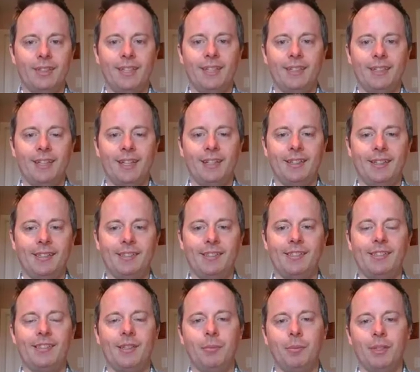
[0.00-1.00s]
and this
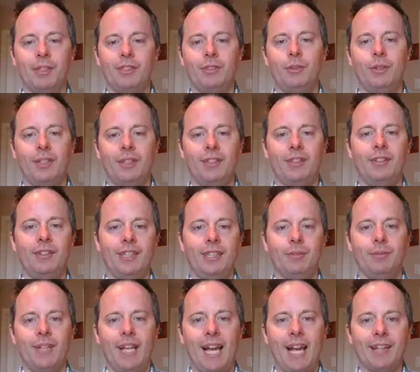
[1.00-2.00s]
is similar to
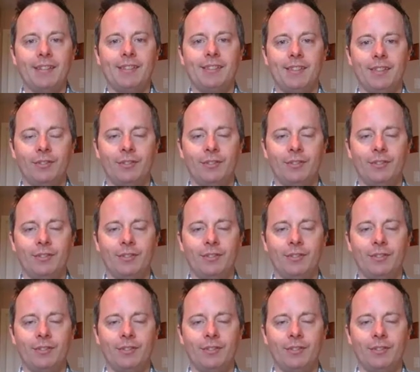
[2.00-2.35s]
Ethereum Gas.